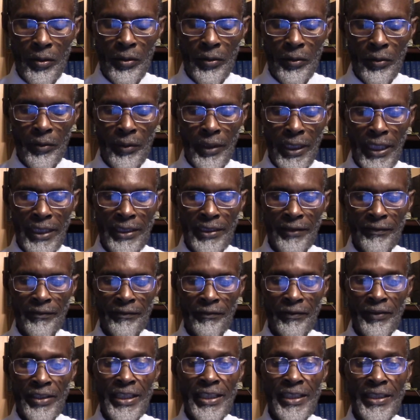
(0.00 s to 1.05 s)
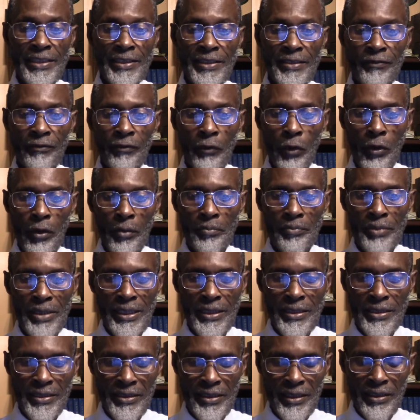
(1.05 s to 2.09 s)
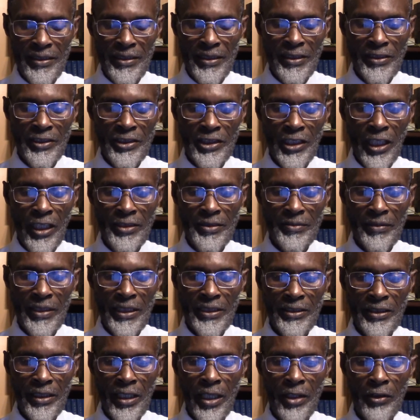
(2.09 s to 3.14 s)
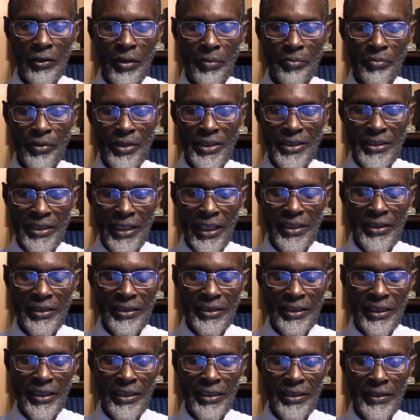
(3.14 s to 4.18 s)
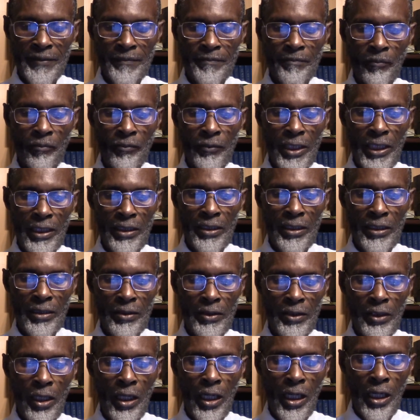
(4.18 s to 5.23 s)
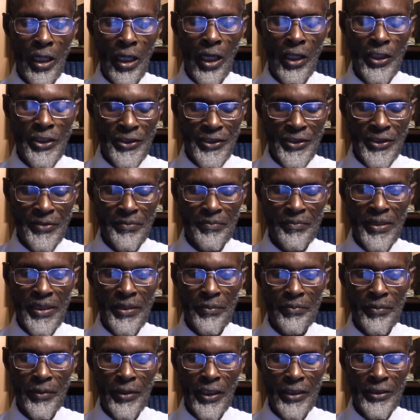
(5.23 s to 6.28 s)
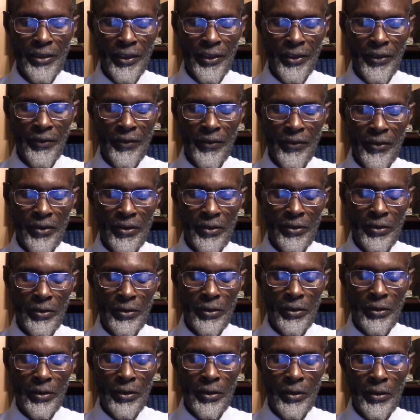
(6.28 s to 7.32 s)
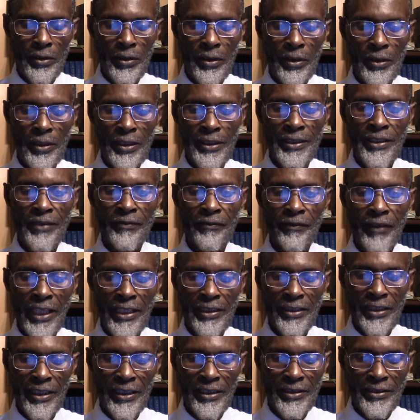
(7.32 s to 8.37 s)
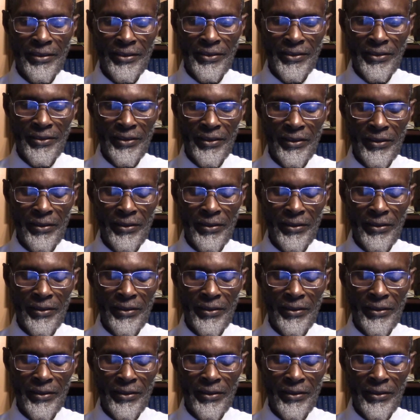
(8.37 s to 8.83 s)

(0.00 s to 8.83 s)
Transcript: Well, these four beasts in the judgment are representing us, people on earth, the defendants.